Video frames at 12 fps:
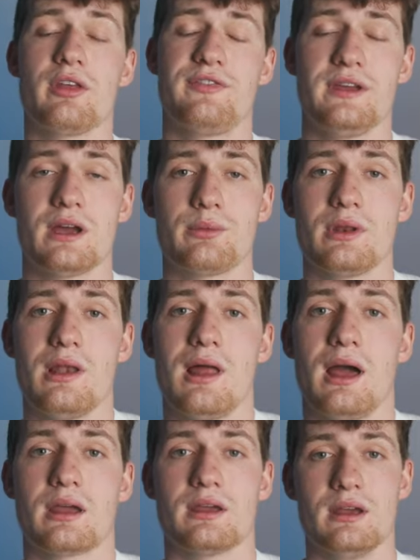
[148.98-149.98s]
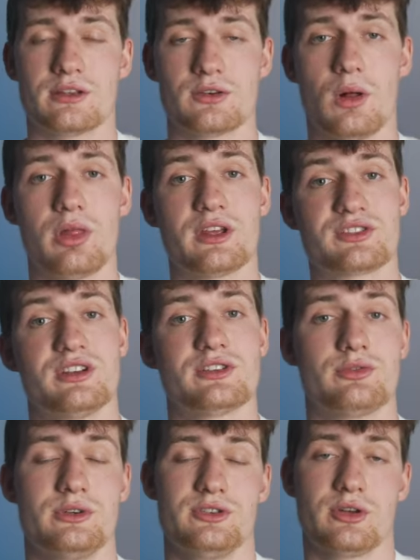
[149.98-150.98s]
other thing I really like is all the
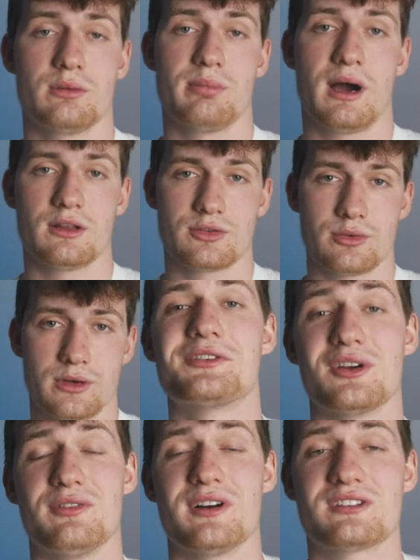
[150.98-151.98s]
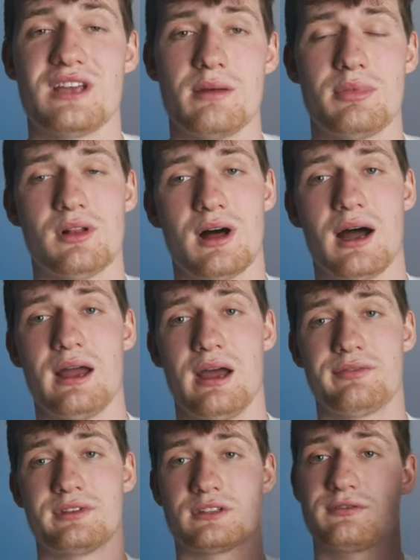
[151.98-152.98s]
accessories you can buy to it. So for example, I
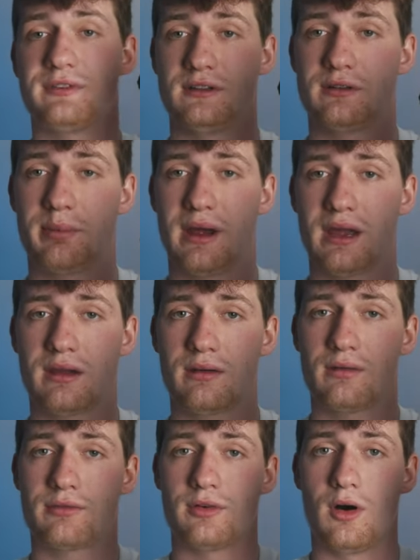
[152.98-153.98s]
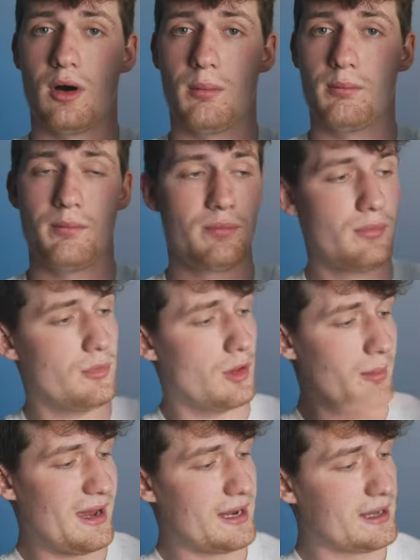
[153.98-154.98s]
have this filter pack from
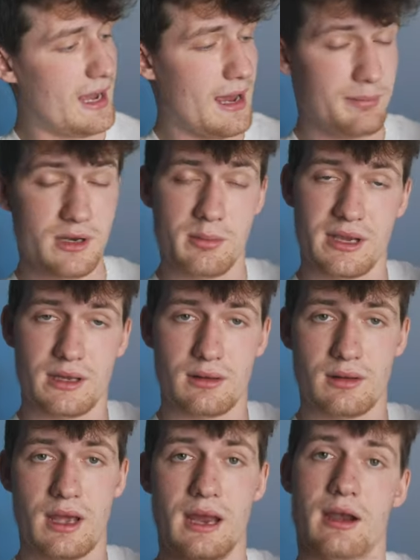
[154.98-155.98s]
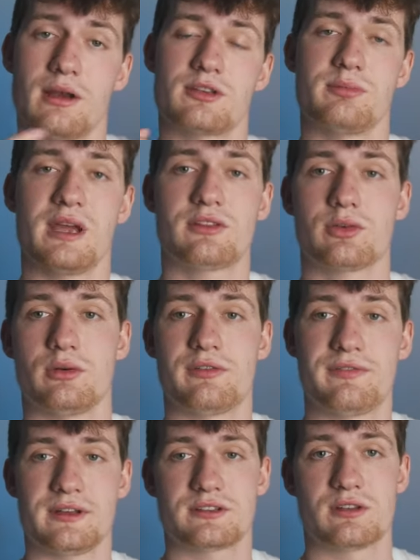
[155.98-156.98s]
Nomadic and Peter McKinnon, and it is made so it
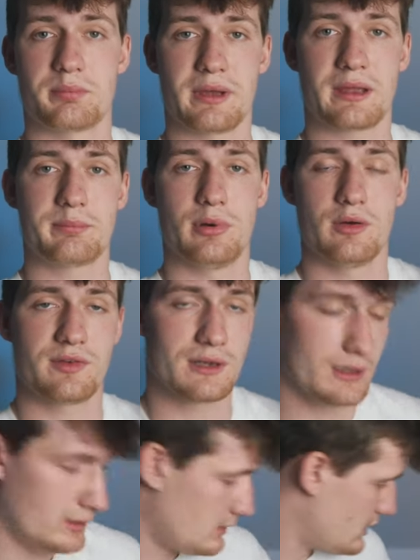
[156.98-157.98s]
fits the bag perfectly.